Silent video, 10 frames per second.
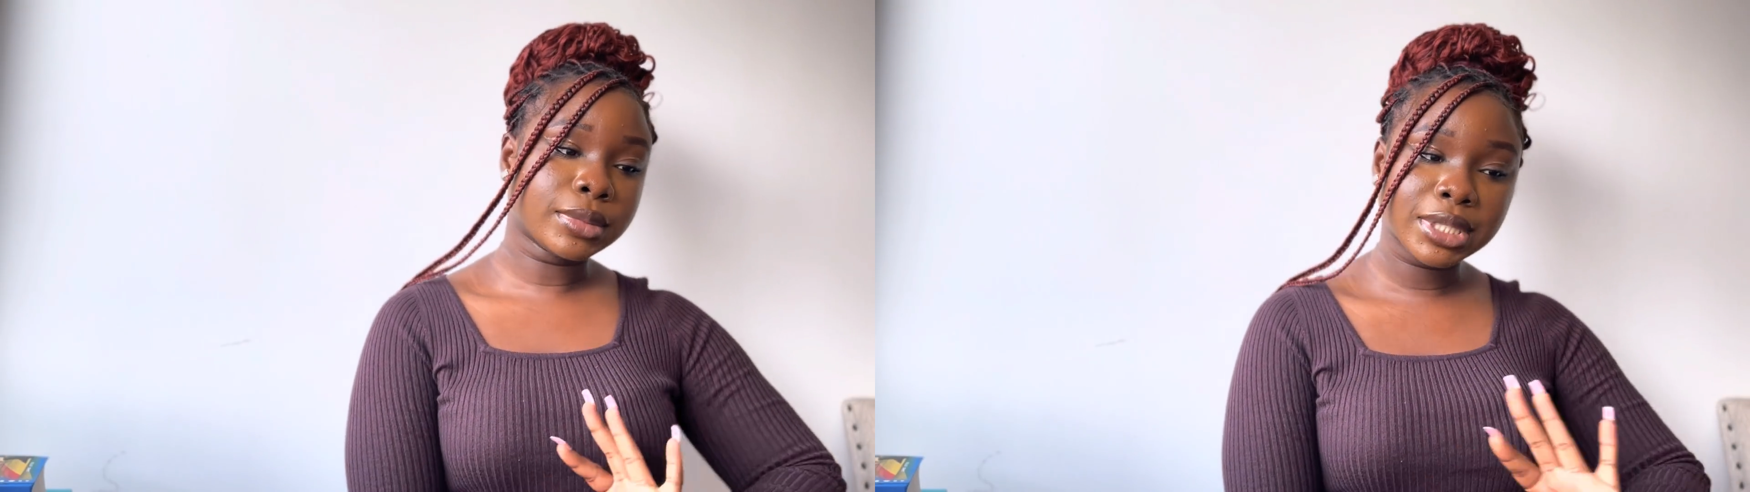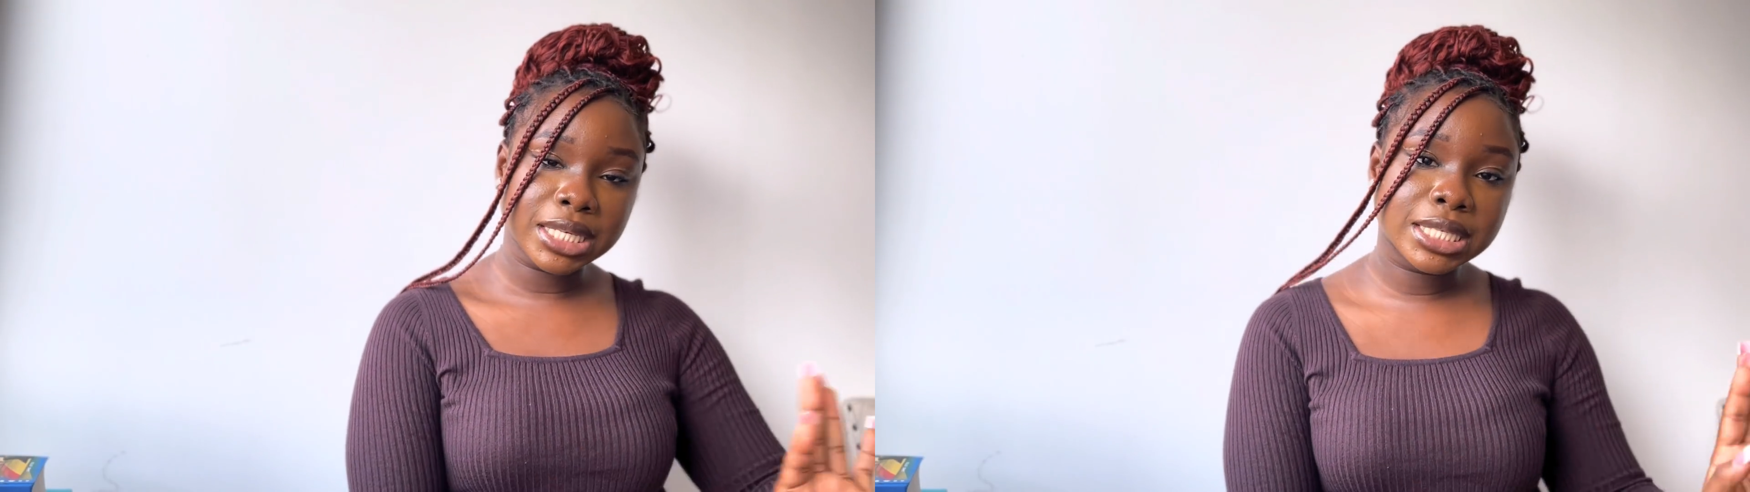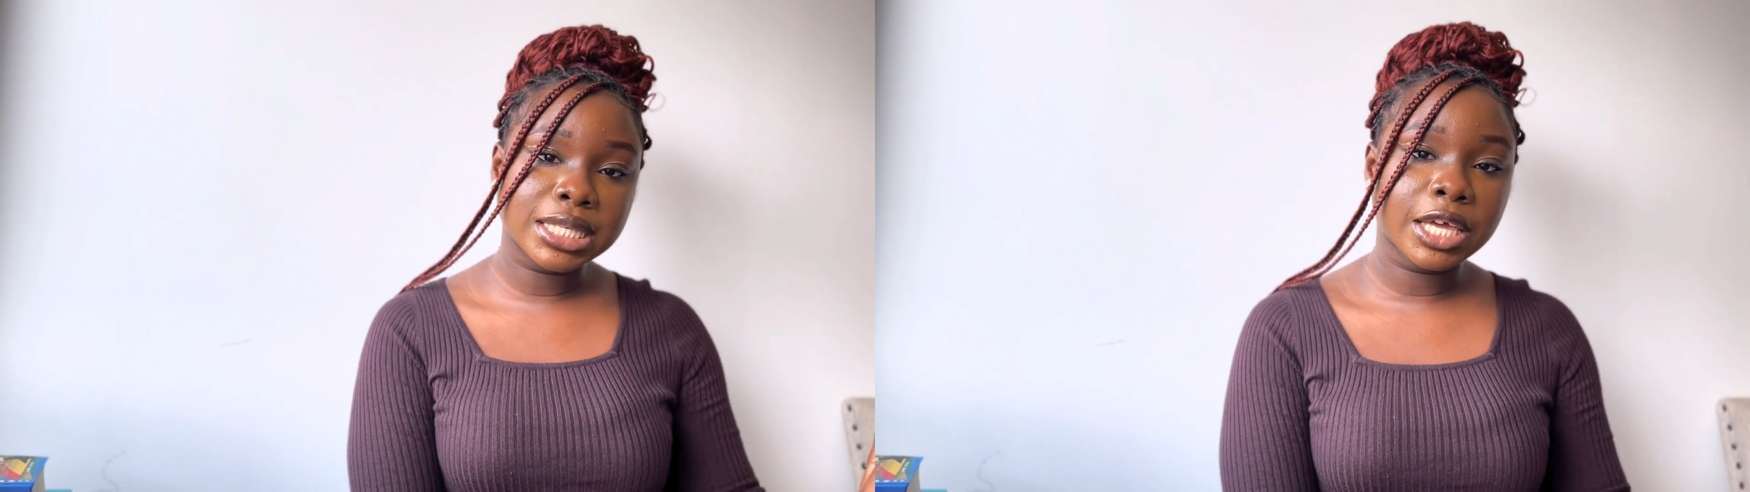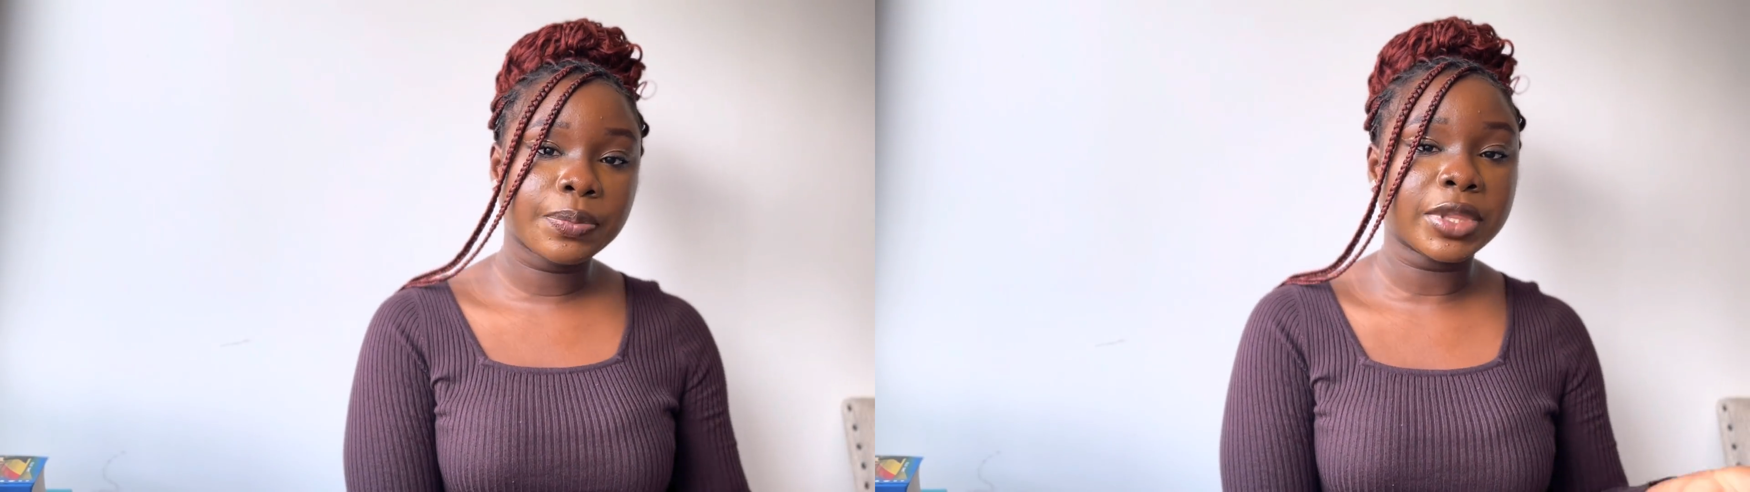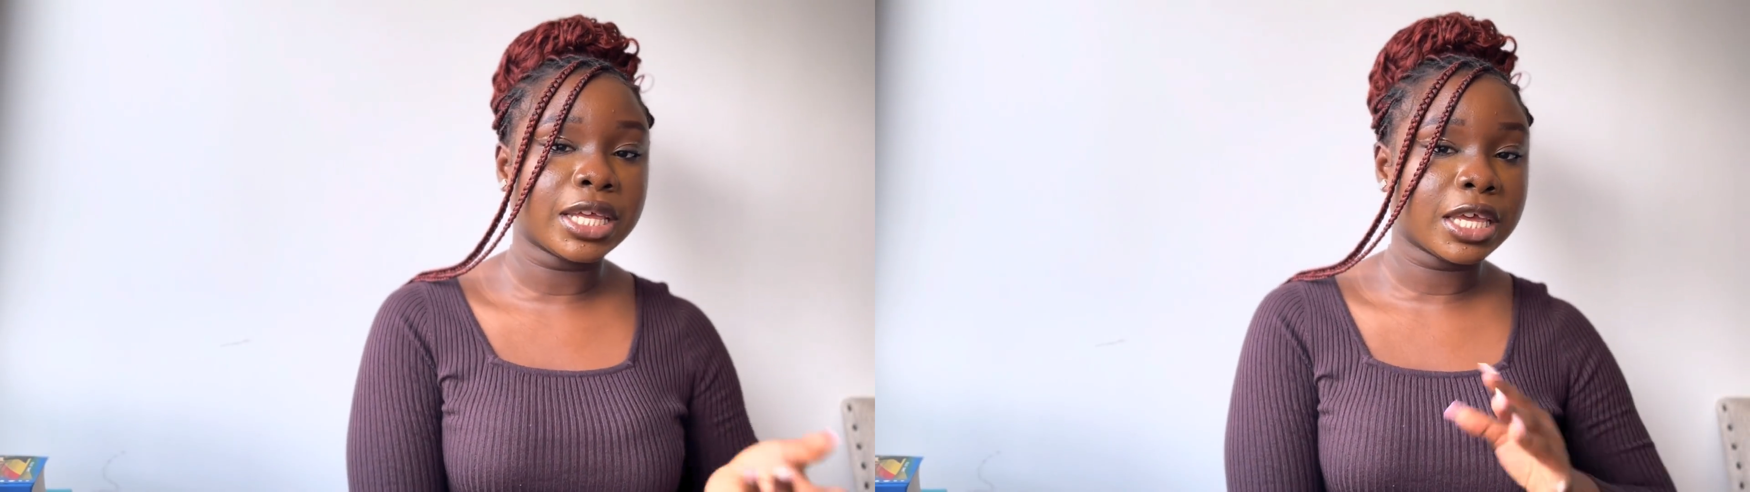the same
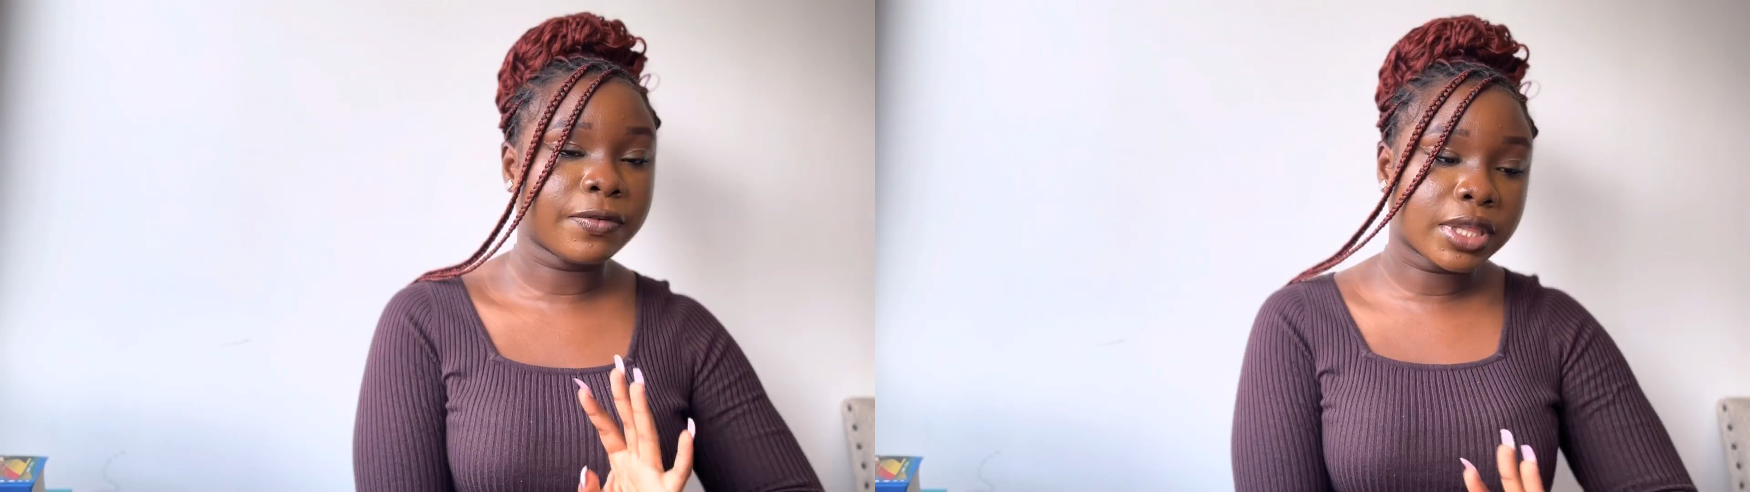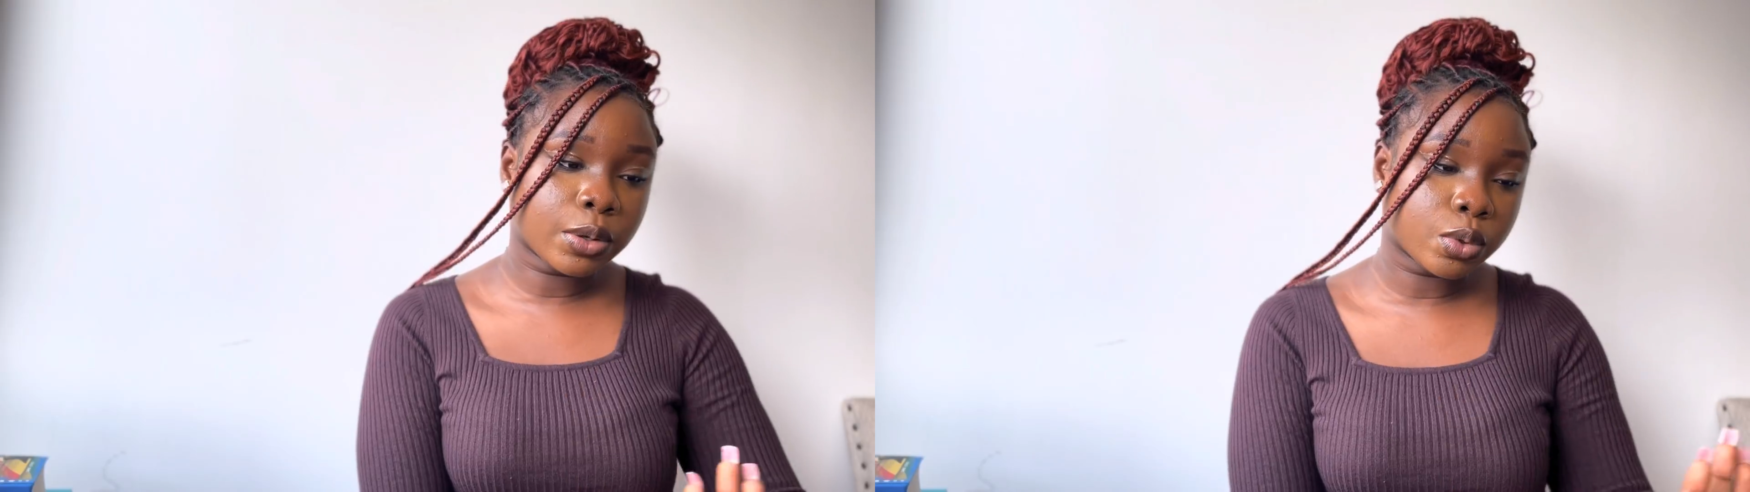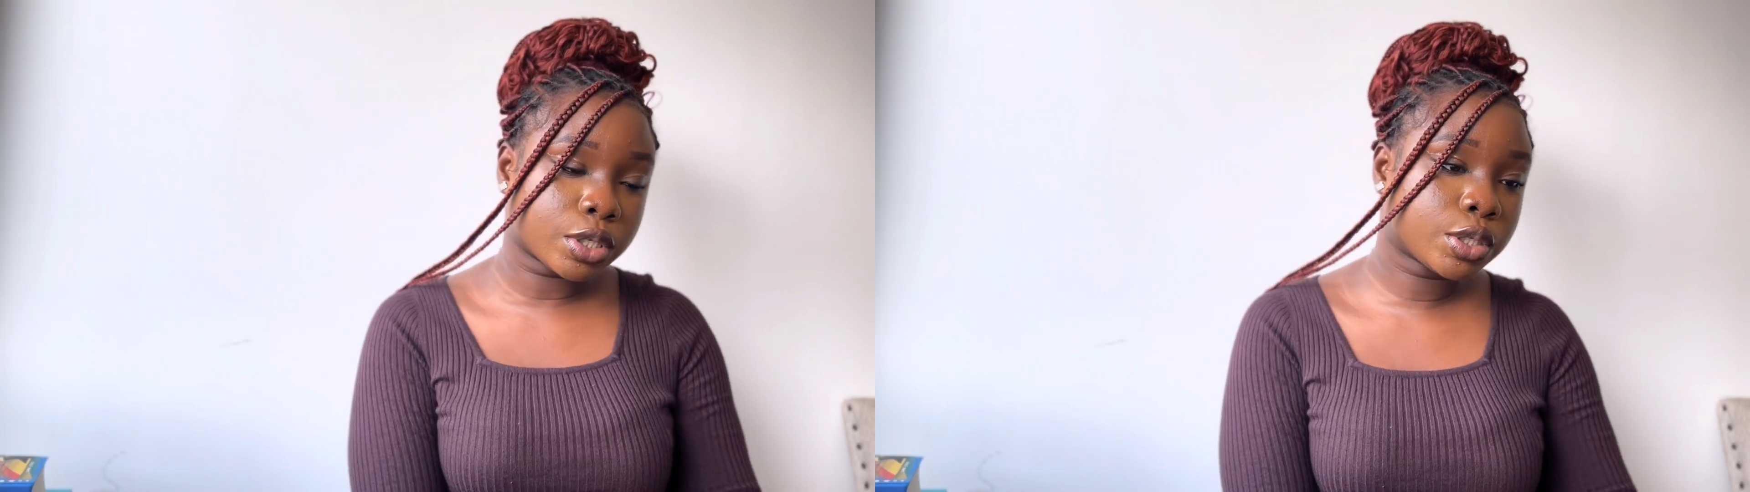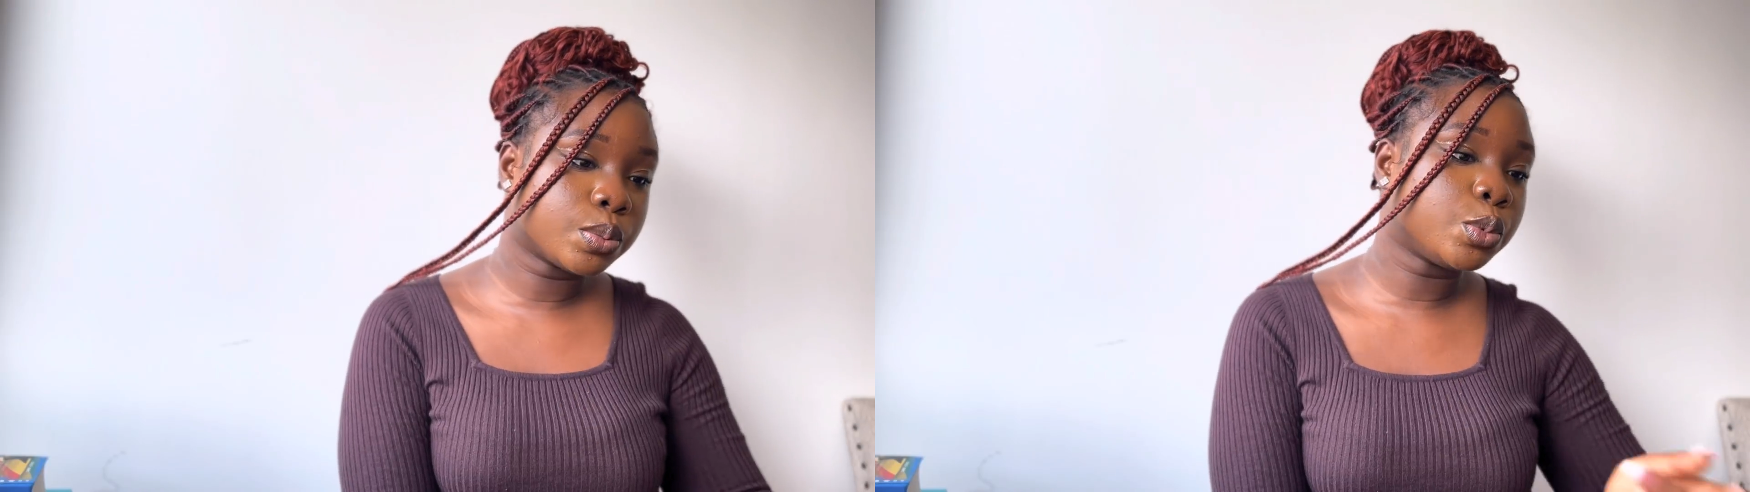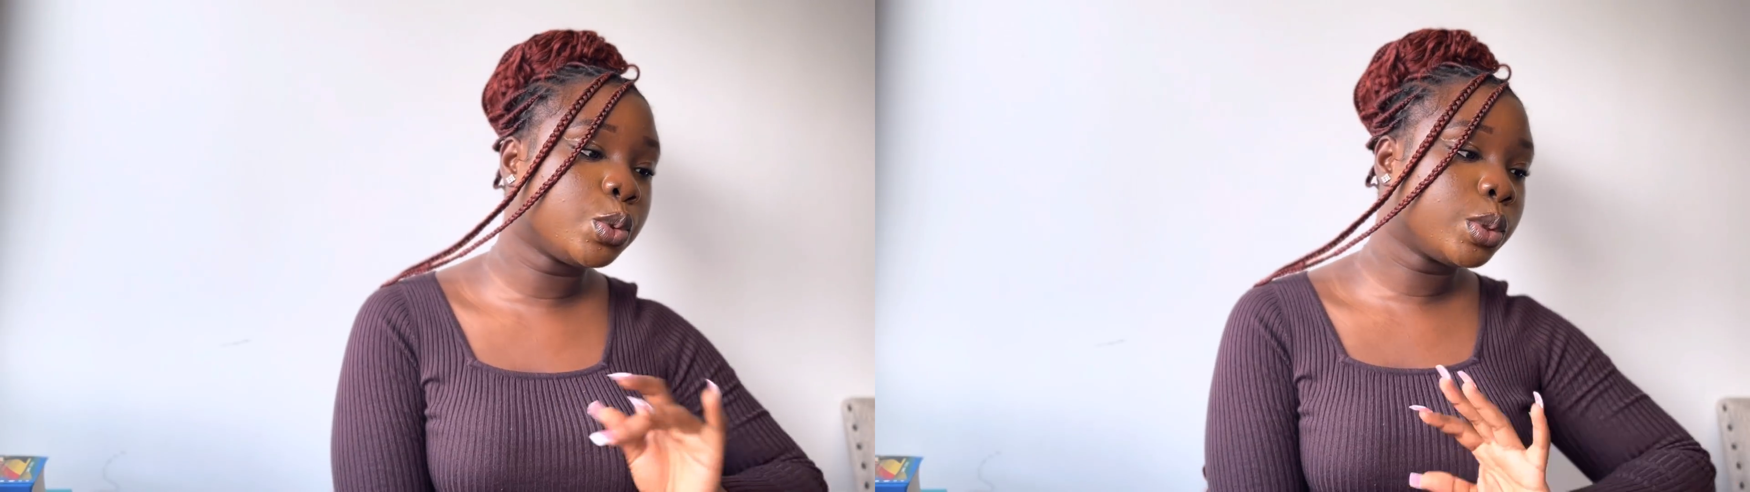thing, everything was
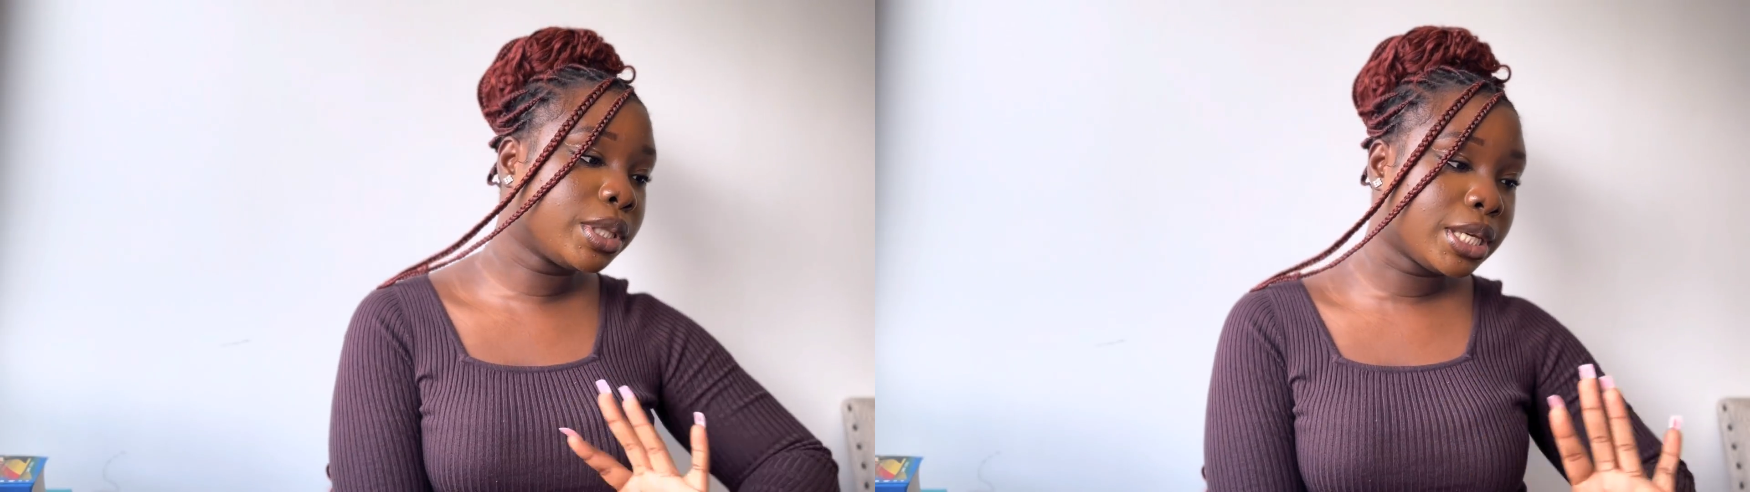smooth,